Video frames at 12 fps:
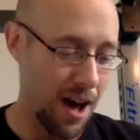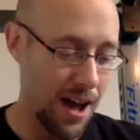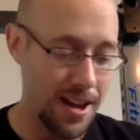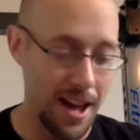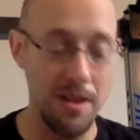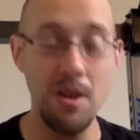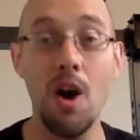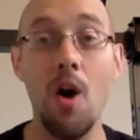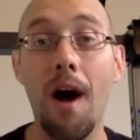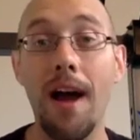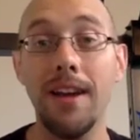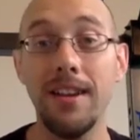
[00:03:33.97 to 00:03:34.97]
I had no
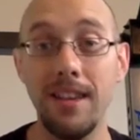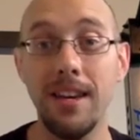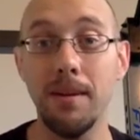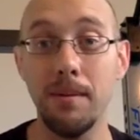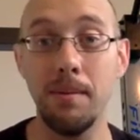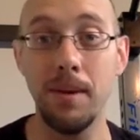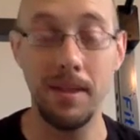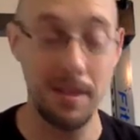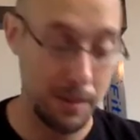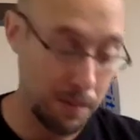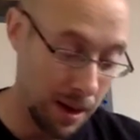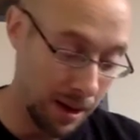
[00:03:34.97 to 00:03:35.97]
idea it would be
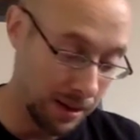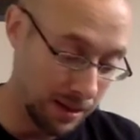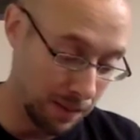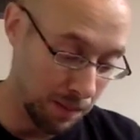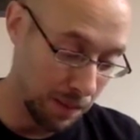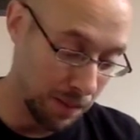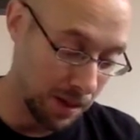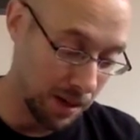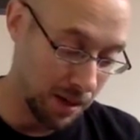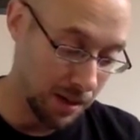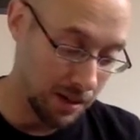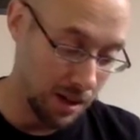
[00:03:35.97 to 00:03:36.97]
this big, simply
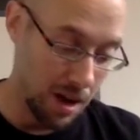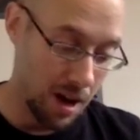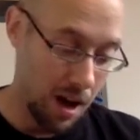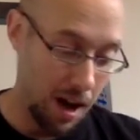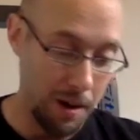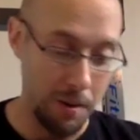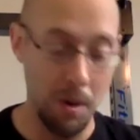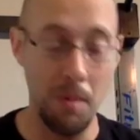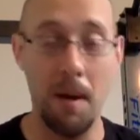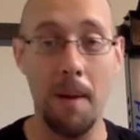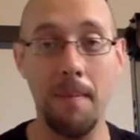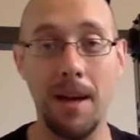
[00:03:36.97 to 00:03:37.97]
because I don't know
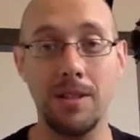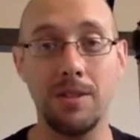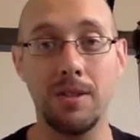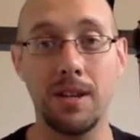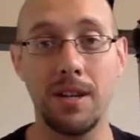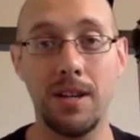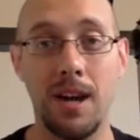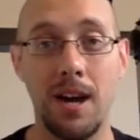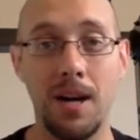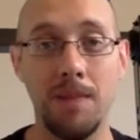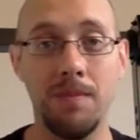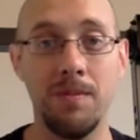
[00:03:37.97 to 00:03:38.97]
my metric
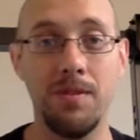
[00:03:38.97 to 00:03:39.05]
um,